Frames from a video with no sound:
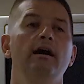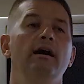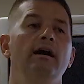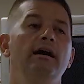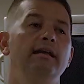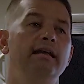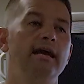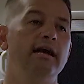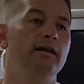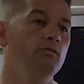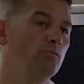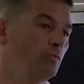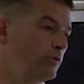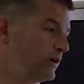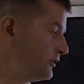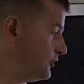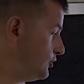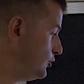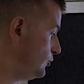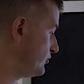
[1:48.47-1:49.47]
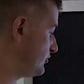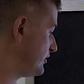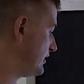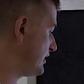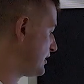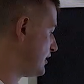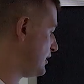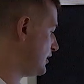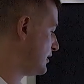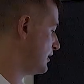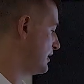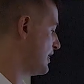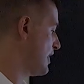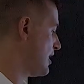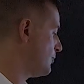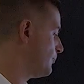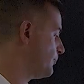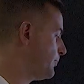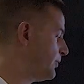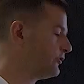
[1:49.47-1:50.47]
again, we're using our
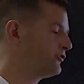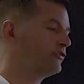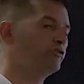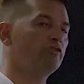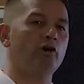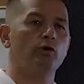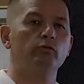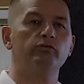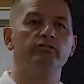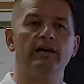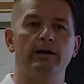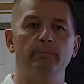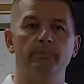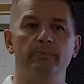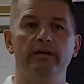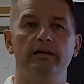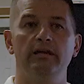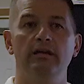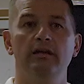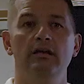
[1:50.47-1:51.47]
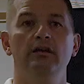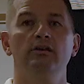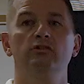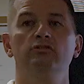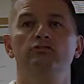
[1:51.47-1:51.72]
push dose epi,